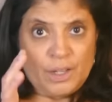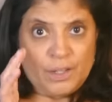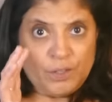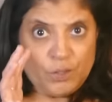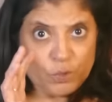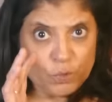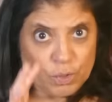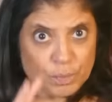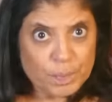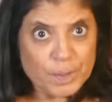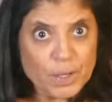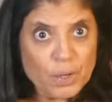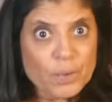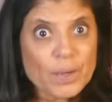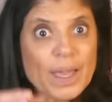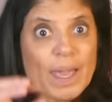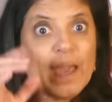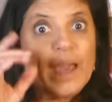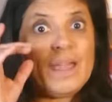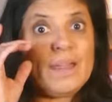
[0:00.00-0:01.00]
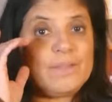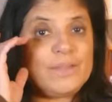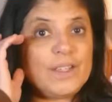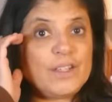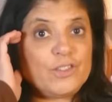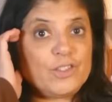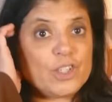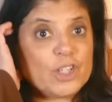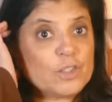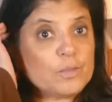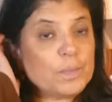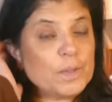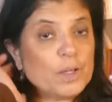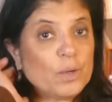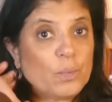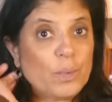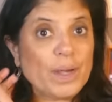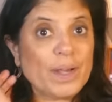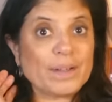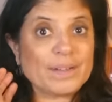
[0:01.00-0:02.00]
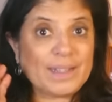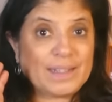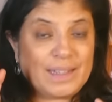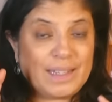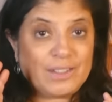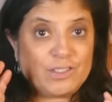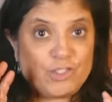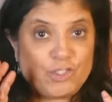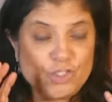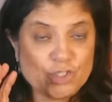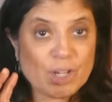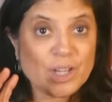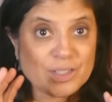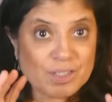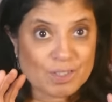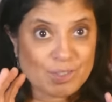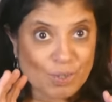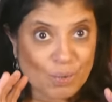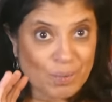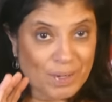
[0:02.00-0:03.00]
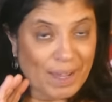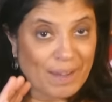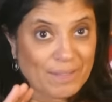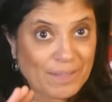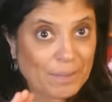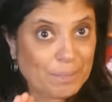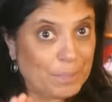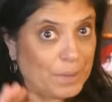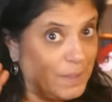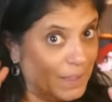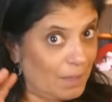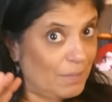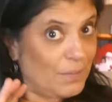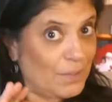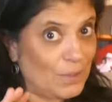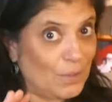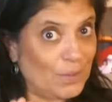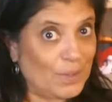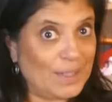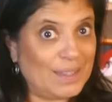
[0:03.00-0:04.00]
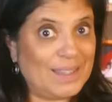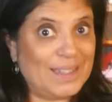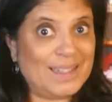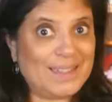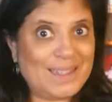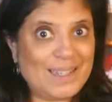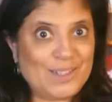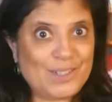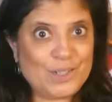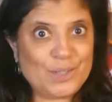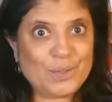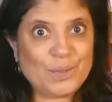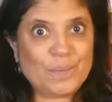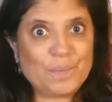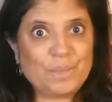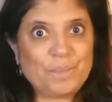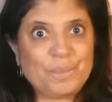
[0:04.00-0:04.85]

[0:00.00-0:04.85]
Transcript: you could be okay if they just be aware that they just don't have empathy, even though they think they do